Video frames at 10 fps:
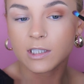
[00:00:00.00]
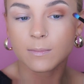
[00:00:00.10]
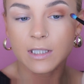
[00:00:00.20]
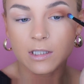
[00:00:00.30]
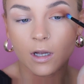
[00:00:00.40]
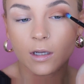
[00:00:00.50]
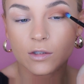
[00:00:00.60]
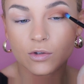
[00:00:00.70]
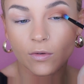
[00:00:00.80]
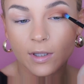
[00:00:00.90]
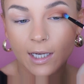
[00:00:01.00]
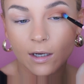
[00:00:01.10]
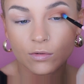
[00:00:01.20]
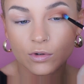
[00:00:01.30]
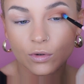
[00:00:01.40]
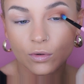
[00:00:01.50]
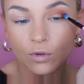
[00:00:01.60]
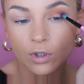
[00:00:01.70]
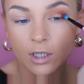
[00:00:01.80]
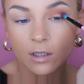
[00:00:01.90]
to be darkest on the outer
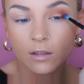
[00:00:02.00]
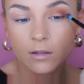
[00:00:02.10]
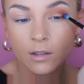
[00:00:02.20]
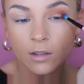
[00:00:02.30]
corner,